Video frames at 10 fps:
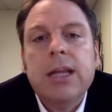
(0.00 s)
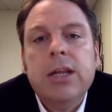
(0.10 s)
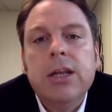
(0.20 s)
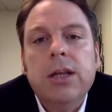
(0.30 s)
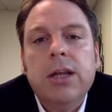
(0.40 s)

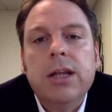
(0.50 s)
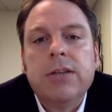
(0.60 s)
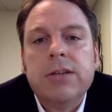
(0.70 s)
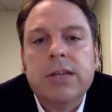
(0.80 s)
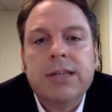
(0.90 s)

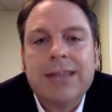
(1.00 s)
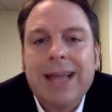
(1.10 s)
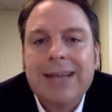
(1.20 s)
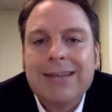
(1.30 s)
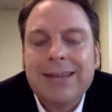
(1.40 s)
It's
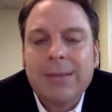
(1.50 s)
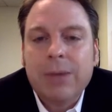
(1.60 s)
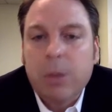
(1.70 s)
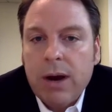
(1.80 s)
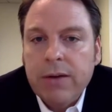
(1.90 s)
not
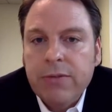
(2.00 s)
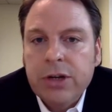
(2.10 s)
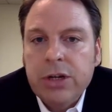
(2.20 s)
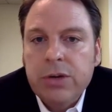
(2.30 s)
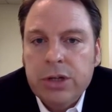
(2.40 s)
required
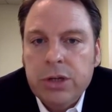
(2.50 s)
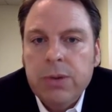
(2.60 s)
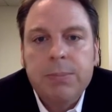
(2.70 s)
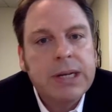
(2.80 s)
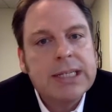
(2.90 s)
for you to do it,